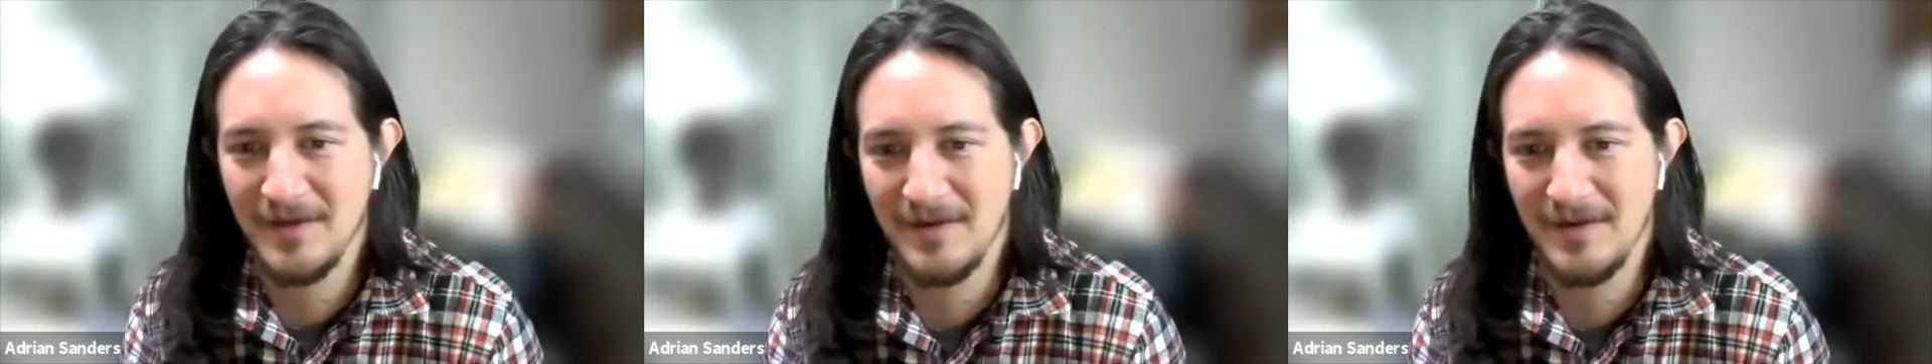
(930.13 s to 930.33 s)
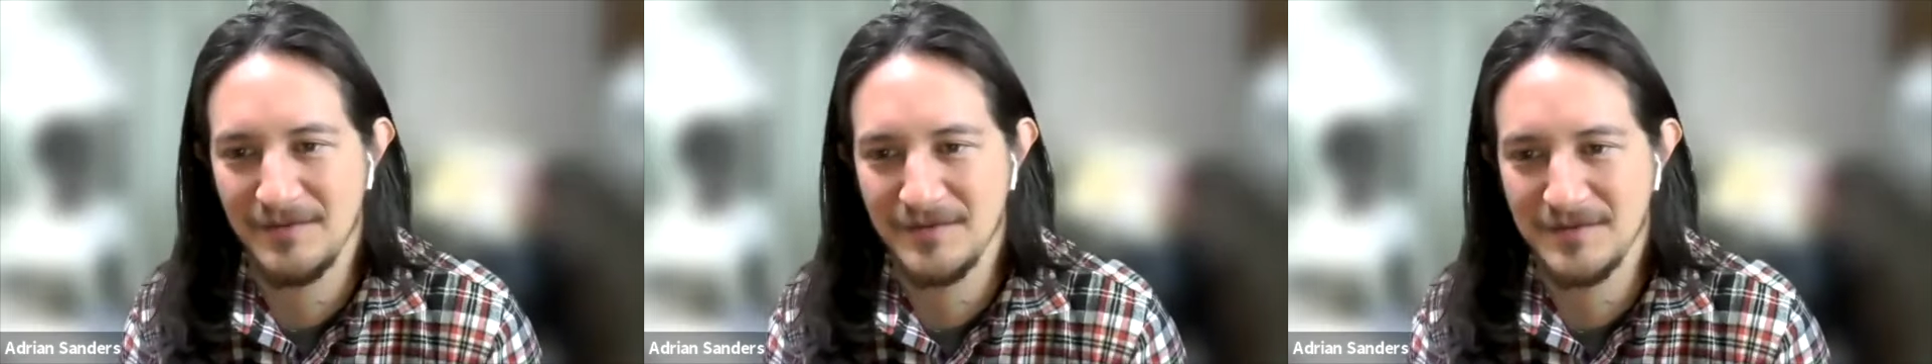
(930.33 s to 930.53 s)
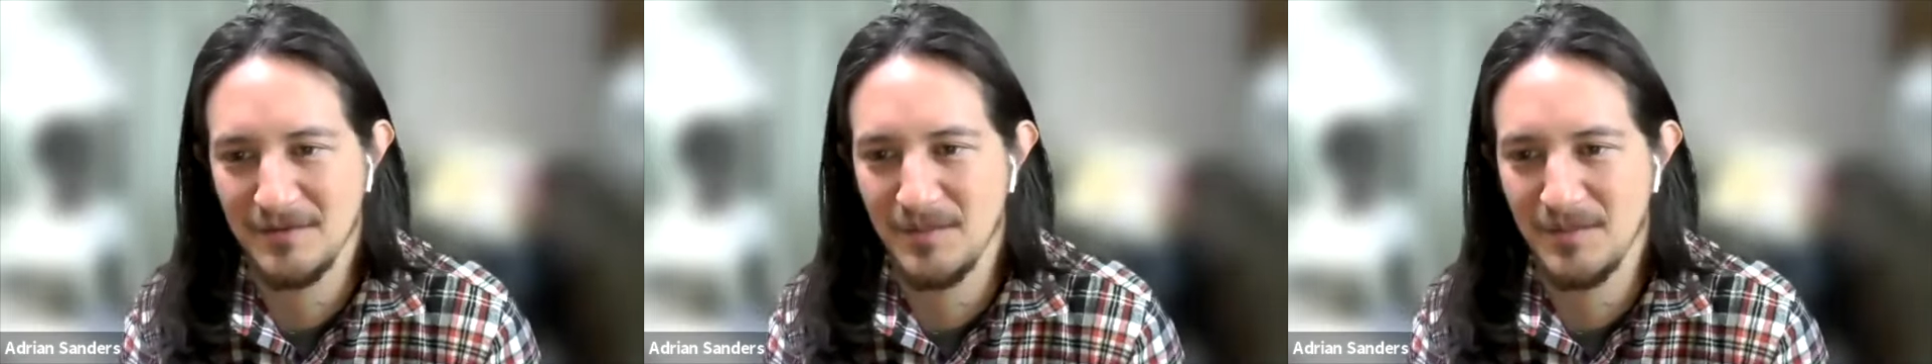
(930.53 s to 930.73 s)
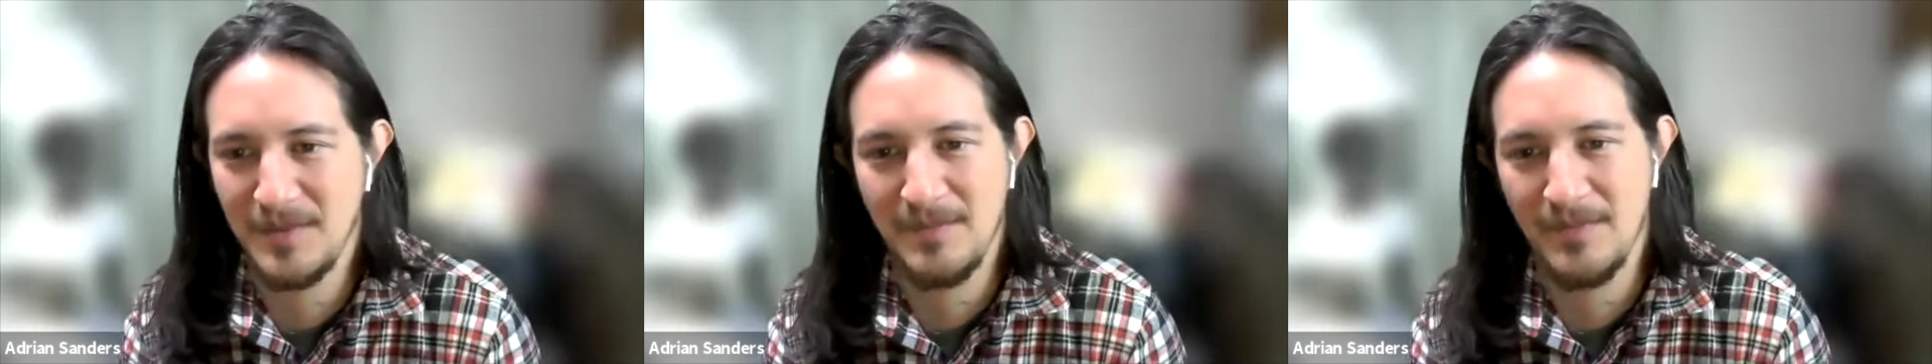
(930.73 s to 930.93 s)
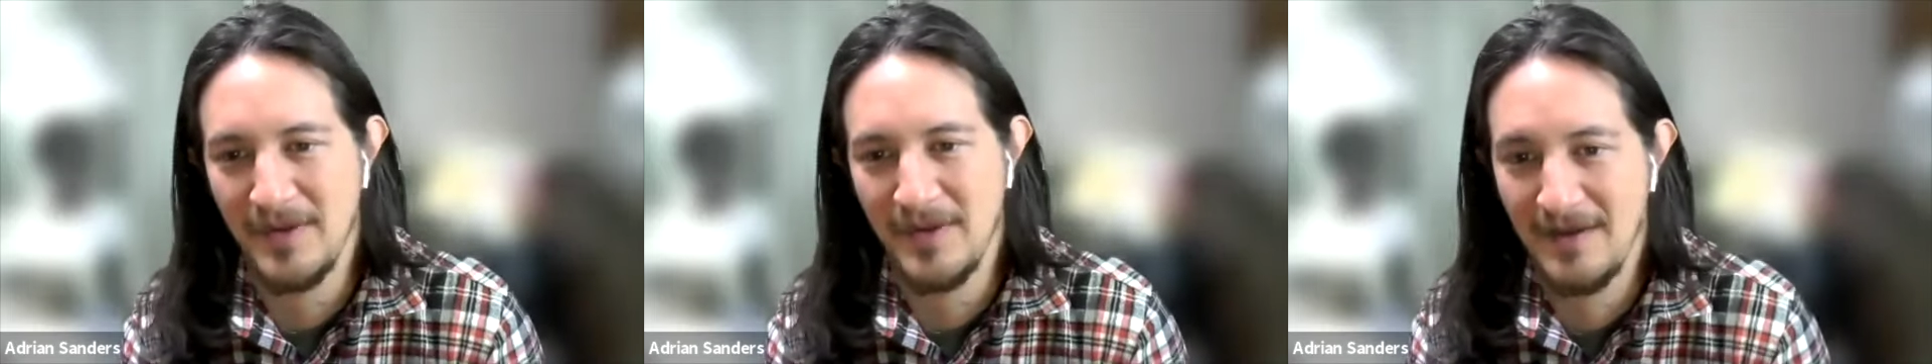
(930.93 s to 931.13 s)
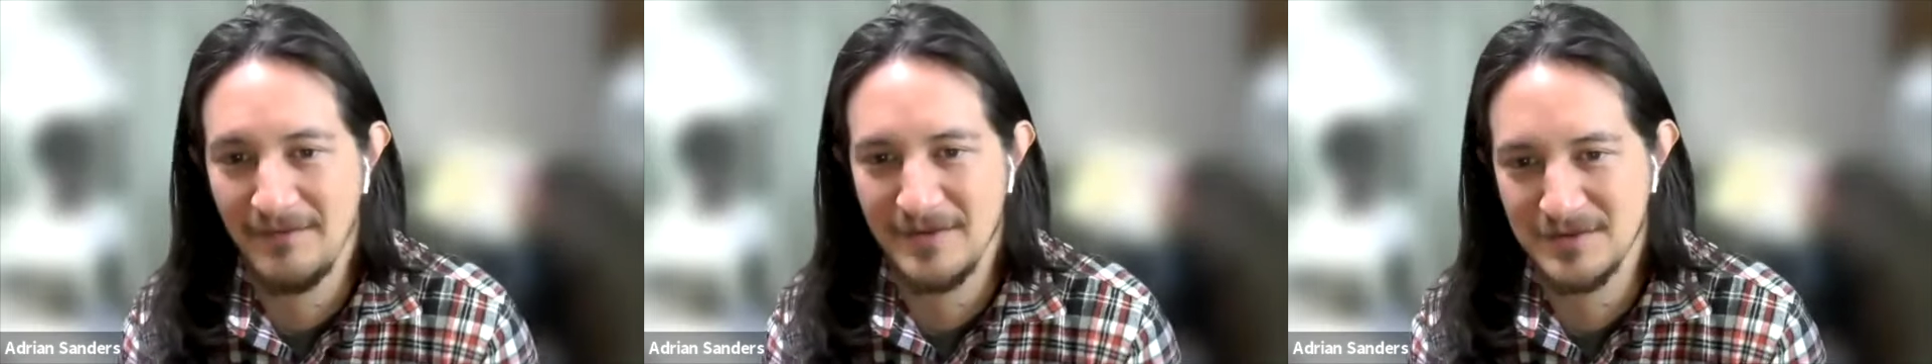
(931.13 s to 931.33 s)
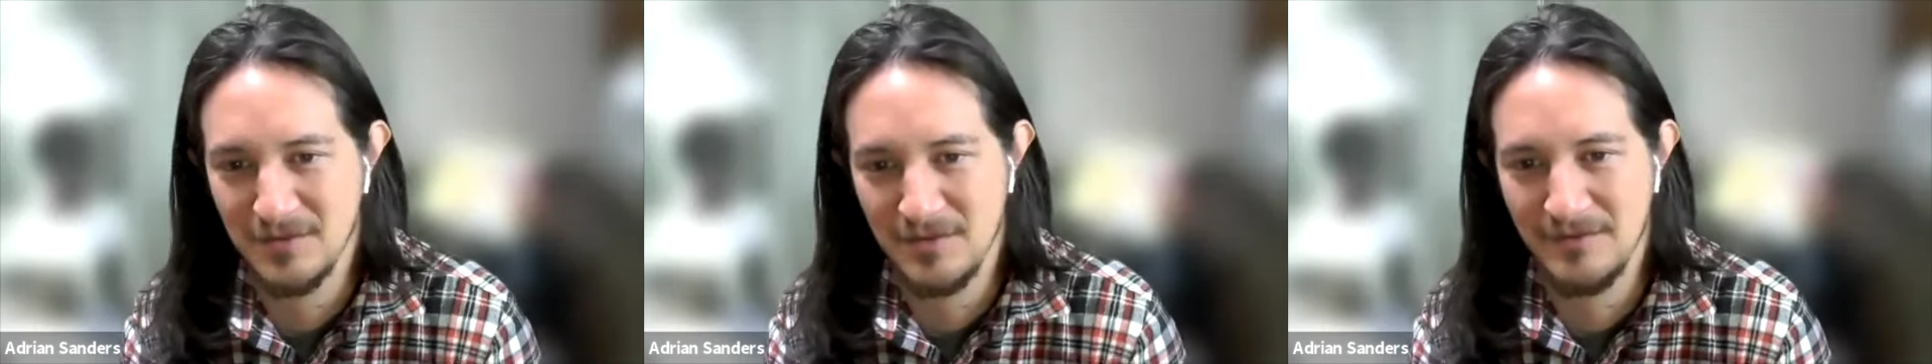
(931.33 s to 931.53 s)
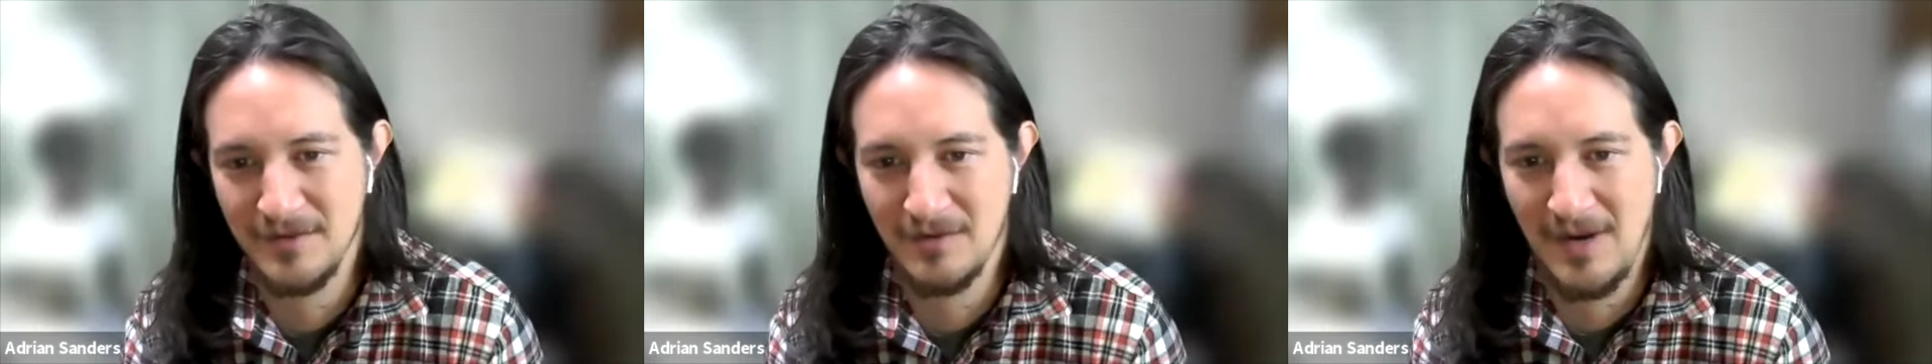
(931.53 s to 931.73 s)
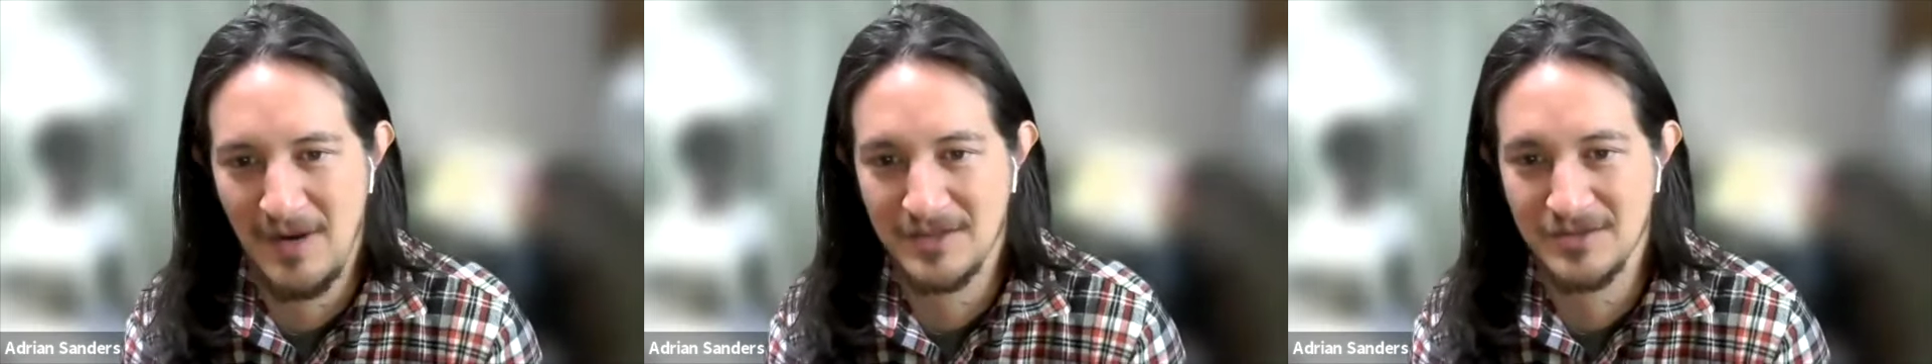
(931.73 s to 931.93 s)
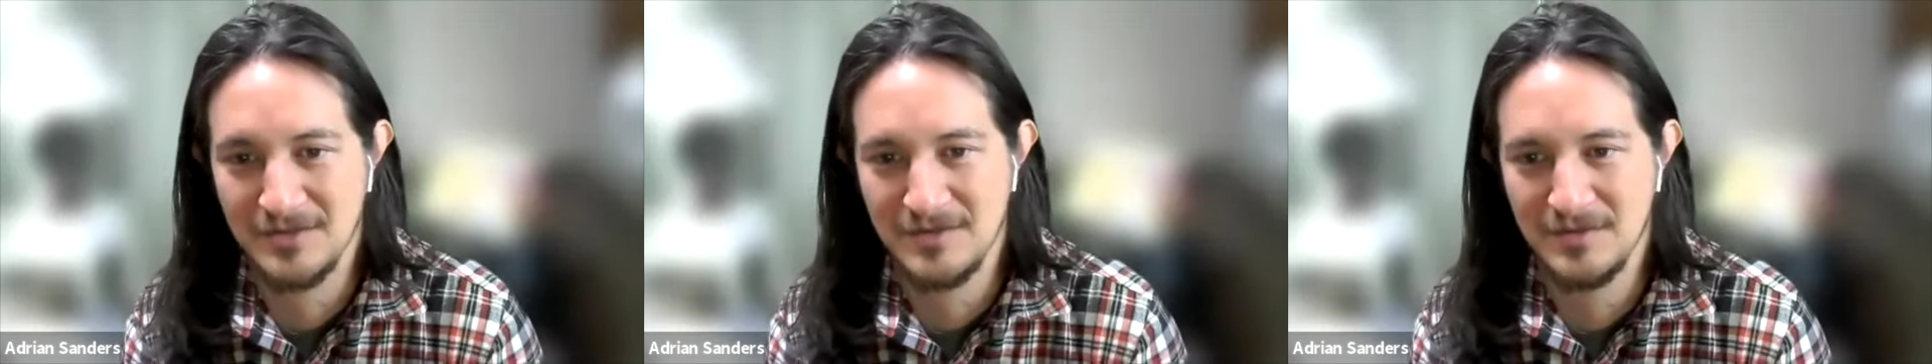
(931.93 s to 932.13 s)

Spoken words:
if certain people have this sort of interaction,